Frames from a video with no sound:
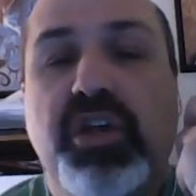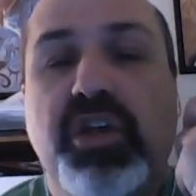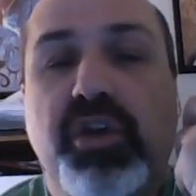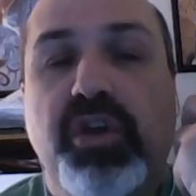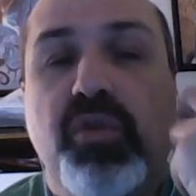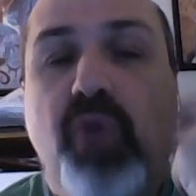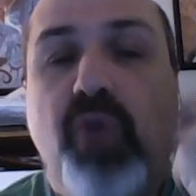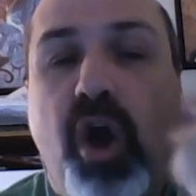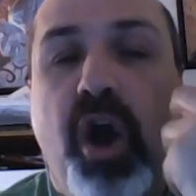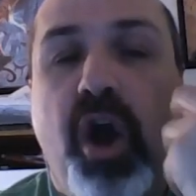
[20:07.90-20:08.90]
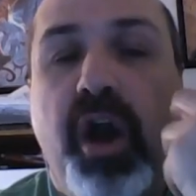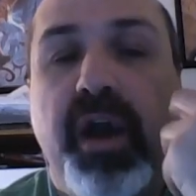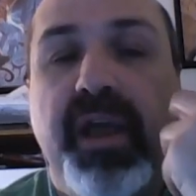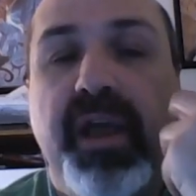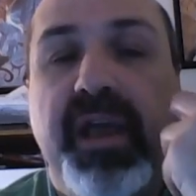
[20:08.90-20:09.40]
you
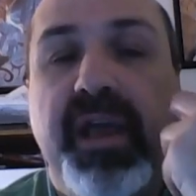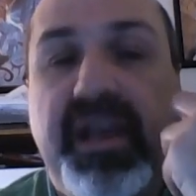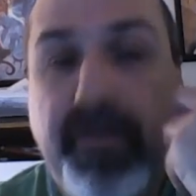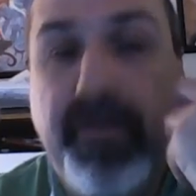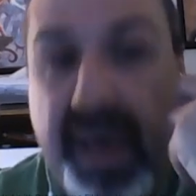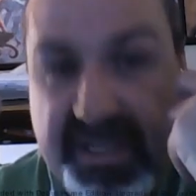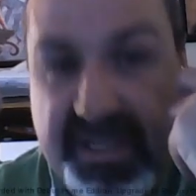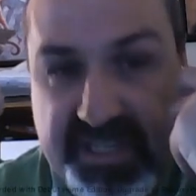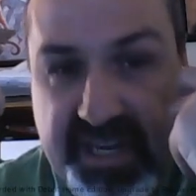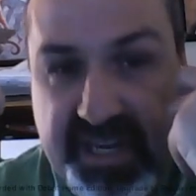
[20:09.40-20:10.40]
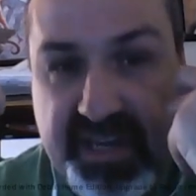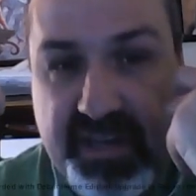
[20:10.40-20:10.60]
are incapacitated.